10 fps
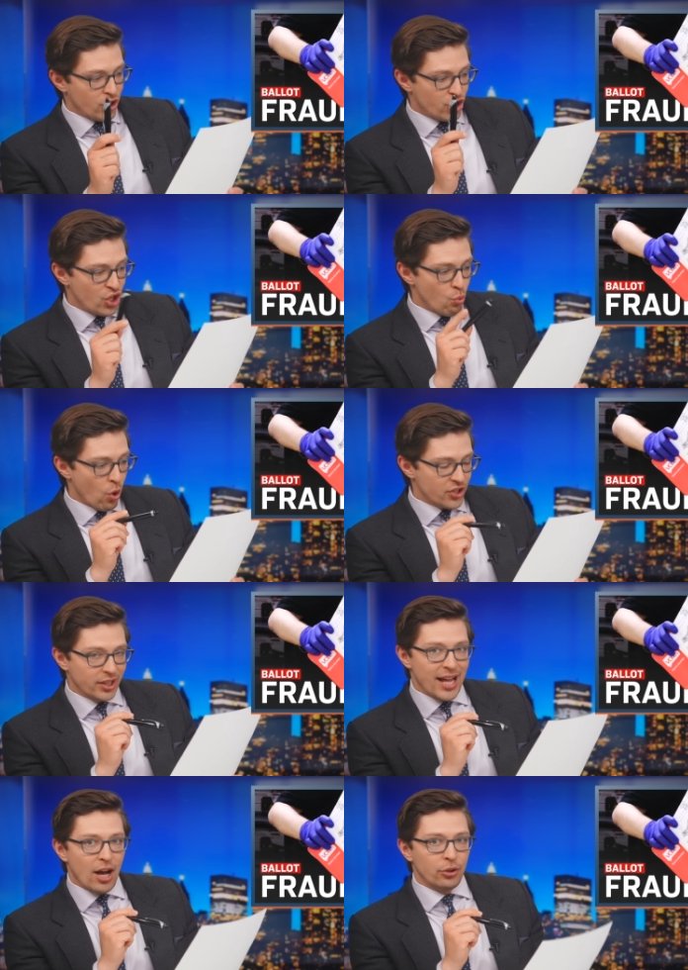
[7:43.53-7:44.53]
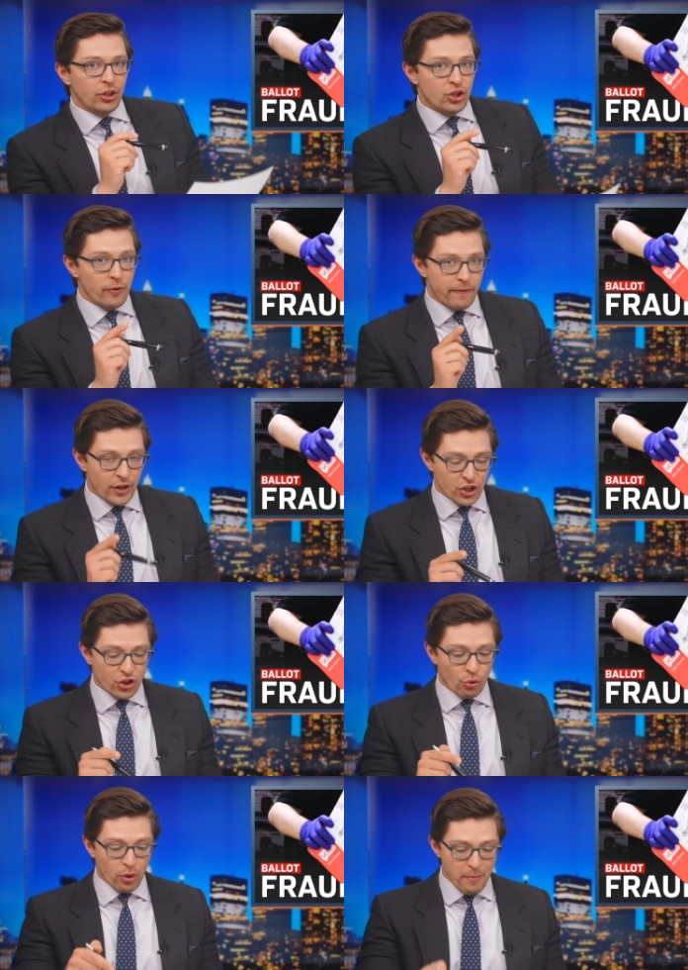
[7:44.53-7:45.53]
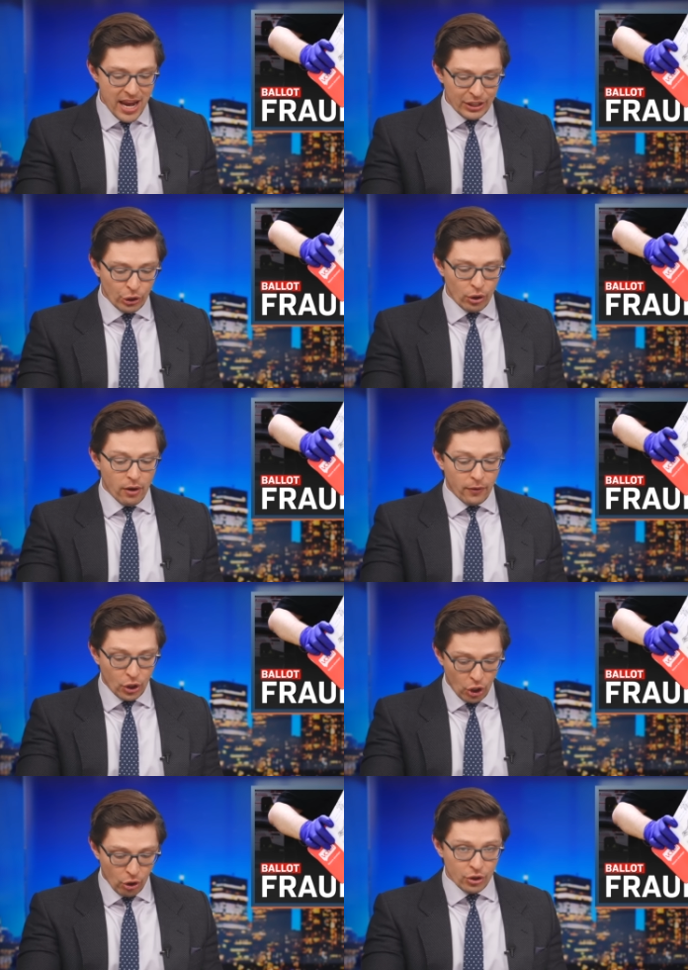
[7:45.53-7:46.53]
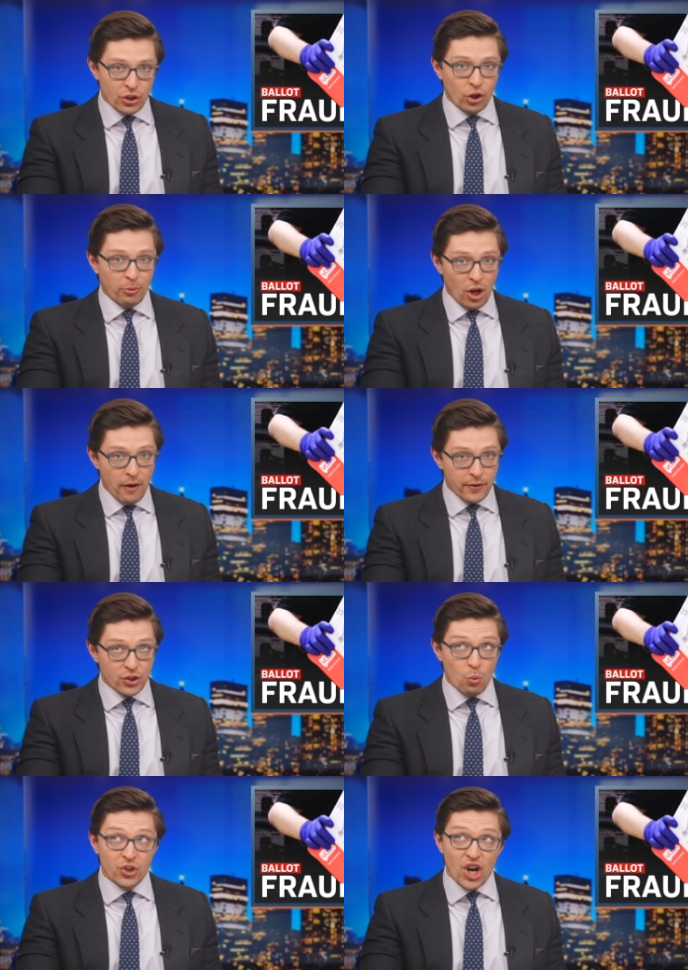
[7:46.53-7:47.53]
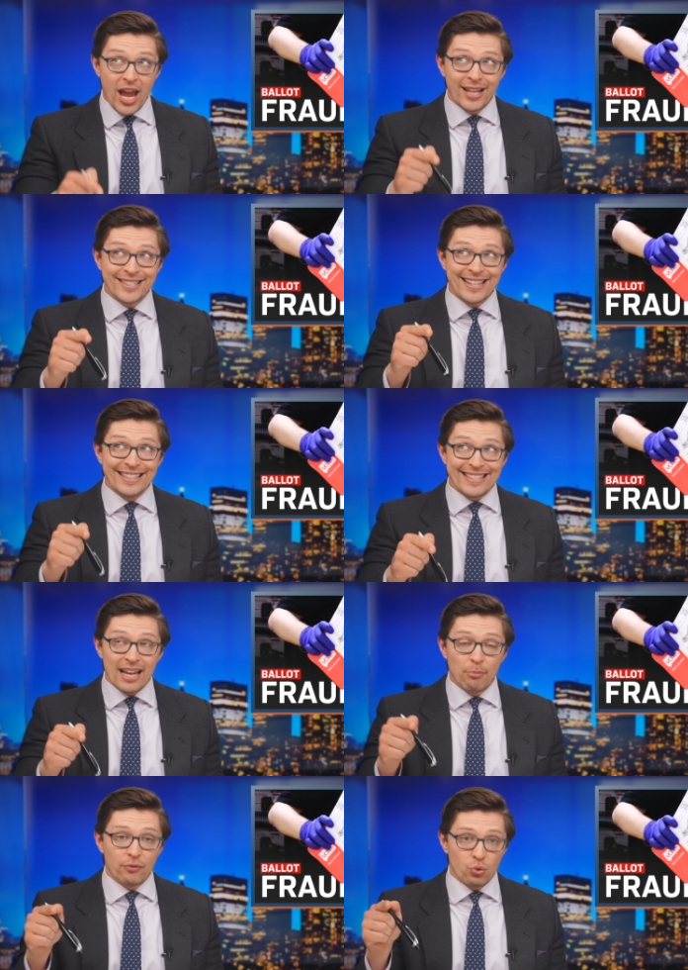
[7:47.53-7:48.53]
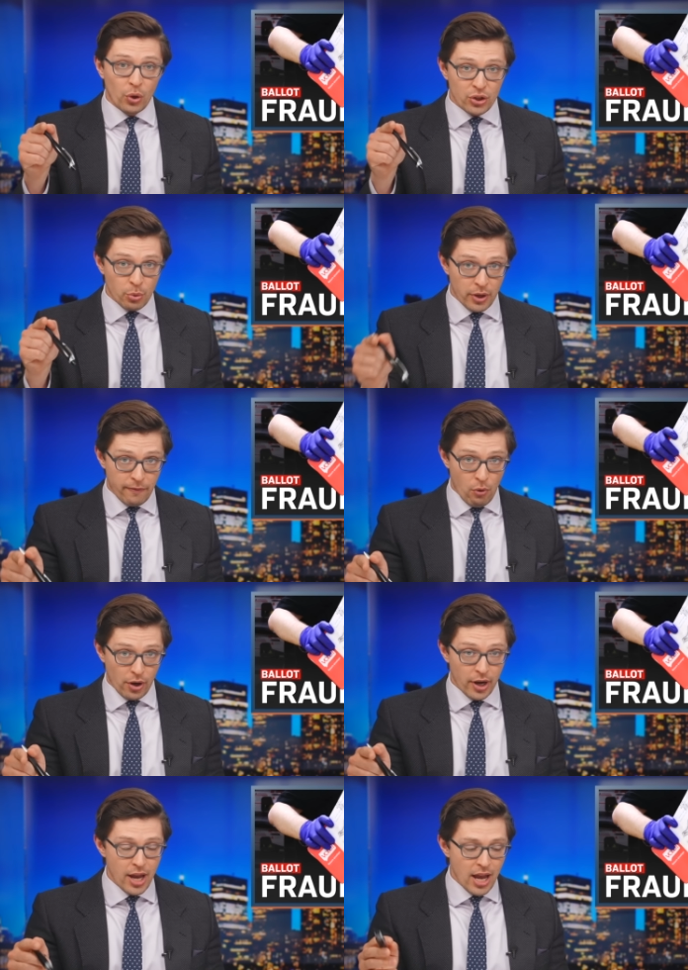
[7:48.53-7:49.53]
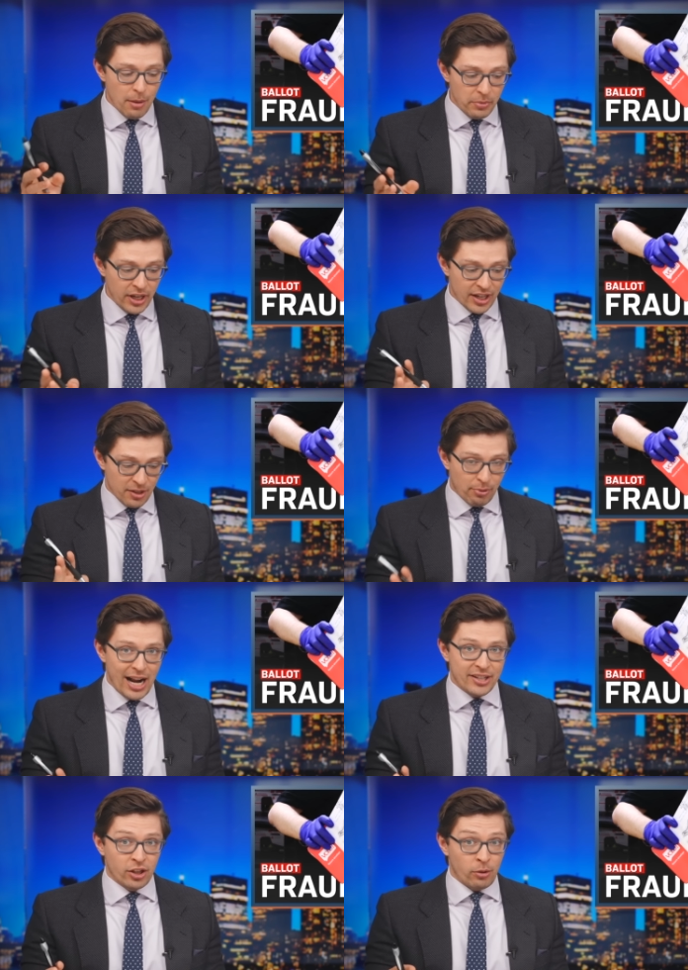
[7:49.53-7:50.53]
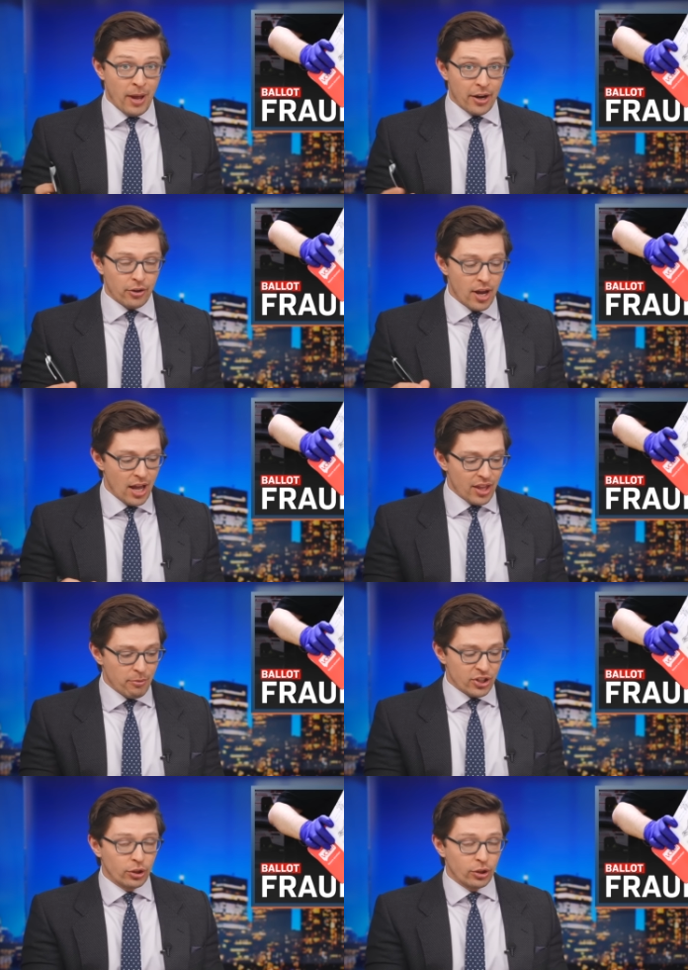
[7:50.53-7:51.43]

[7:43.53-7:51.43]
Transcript: she was allowed to finish the remainder of her current term in office, which ends in December of 2024, meaning, as a practical matter, that Ms.